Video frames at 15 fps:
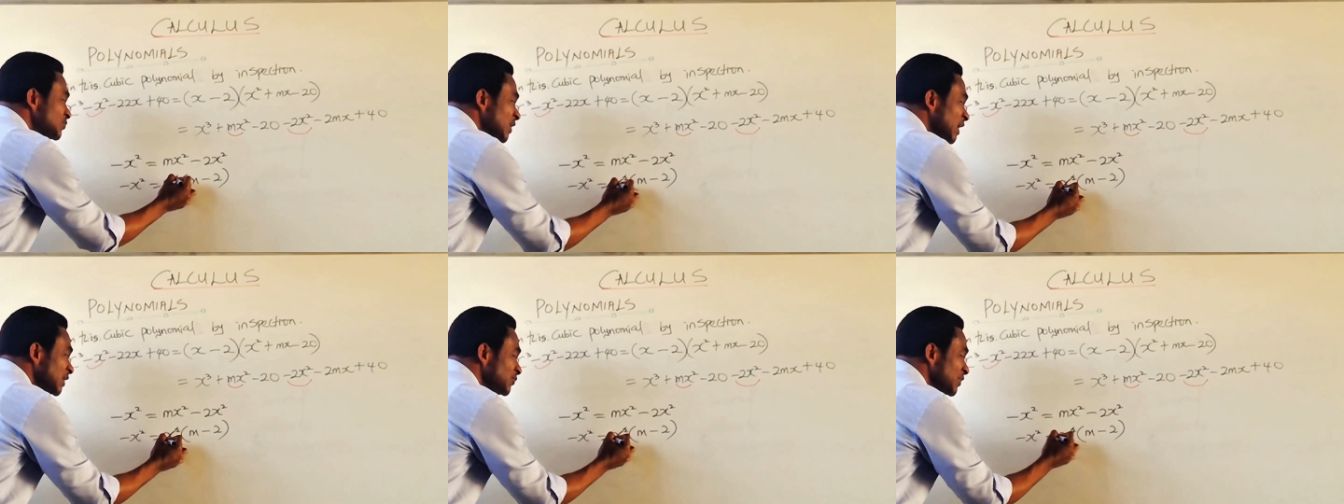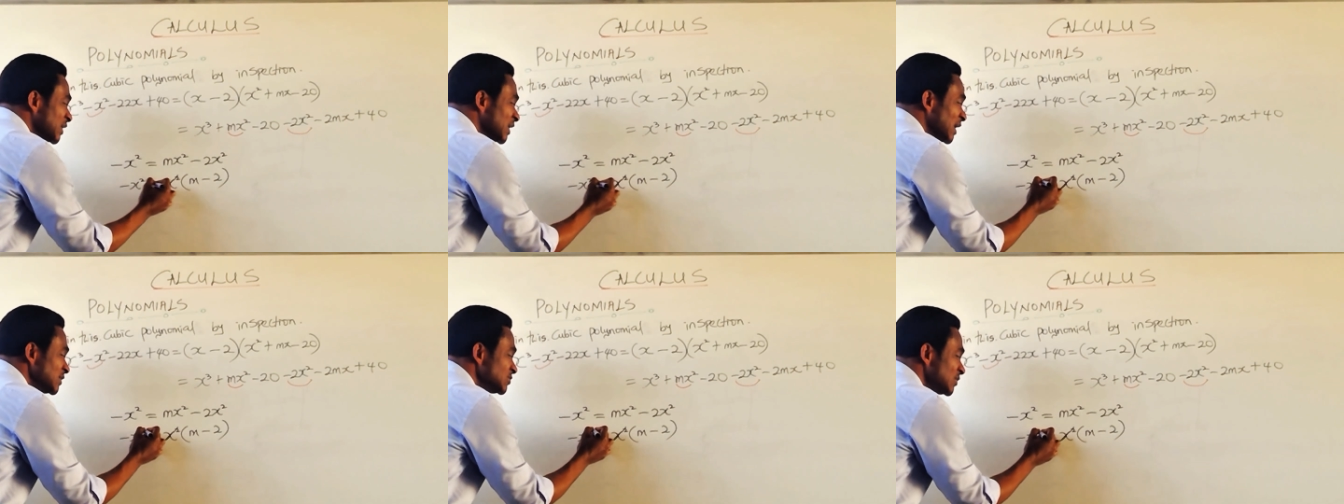squared,
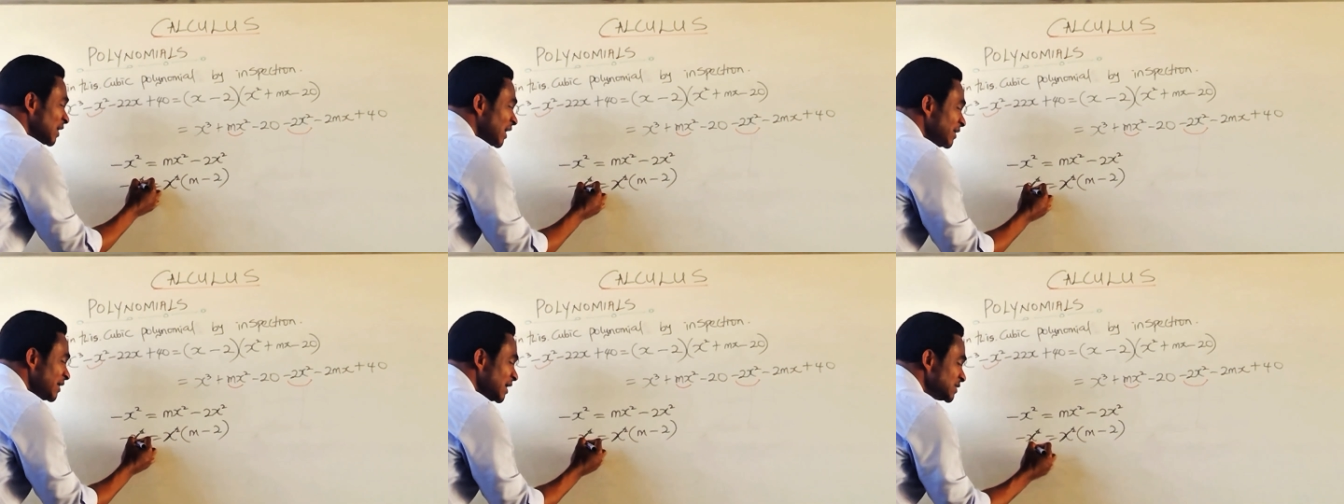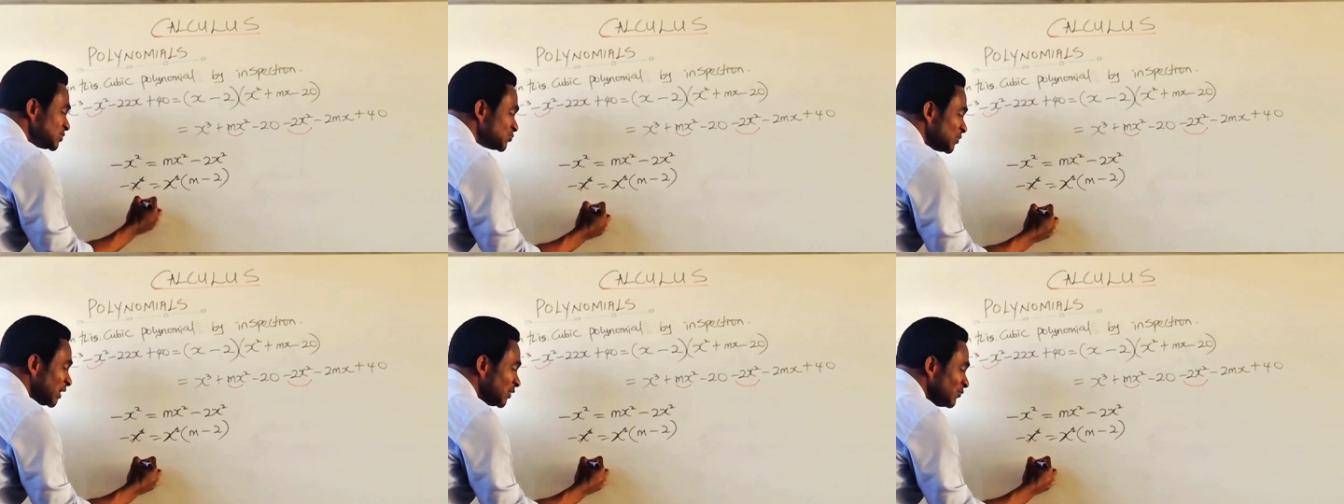we cancel out x
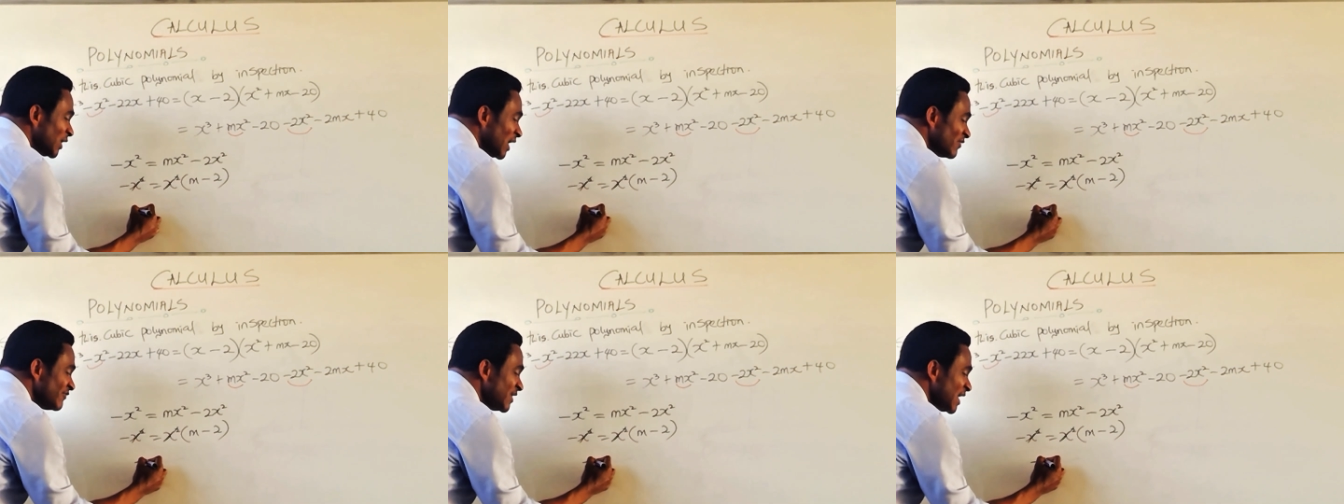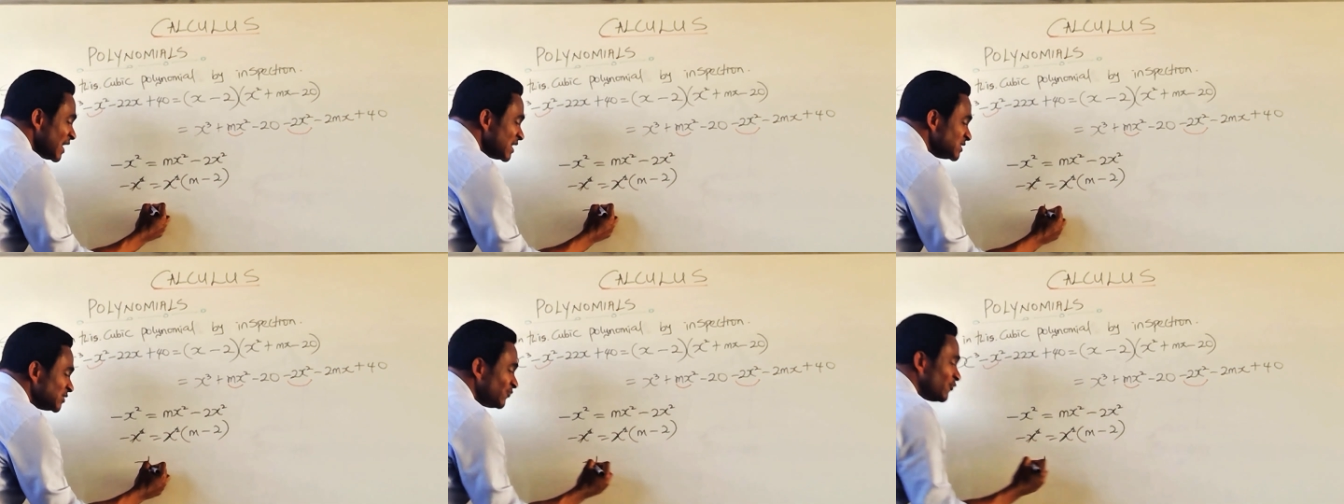squared, we have
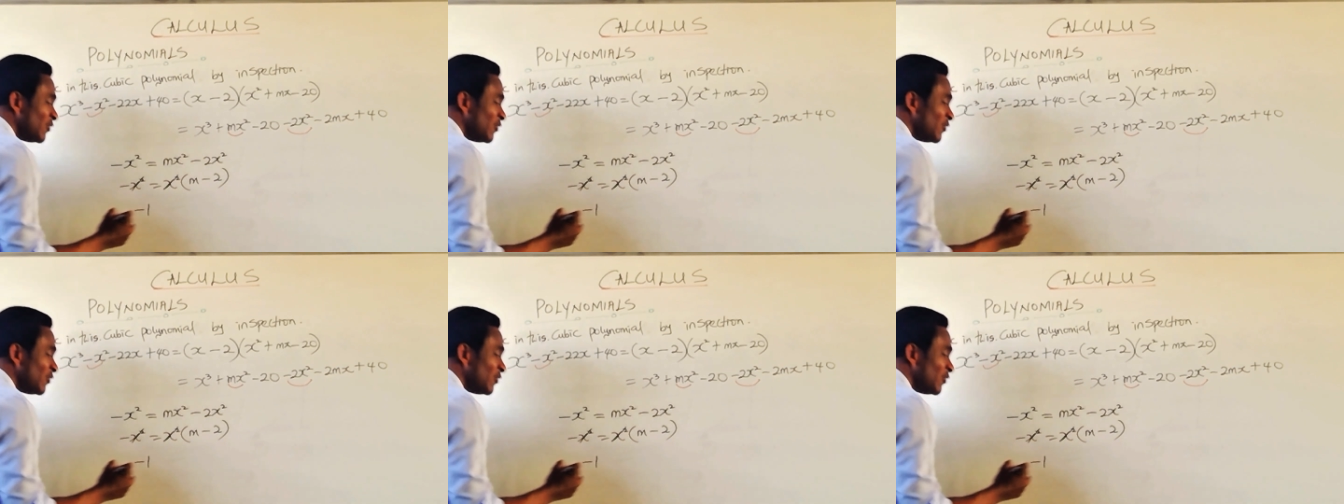negative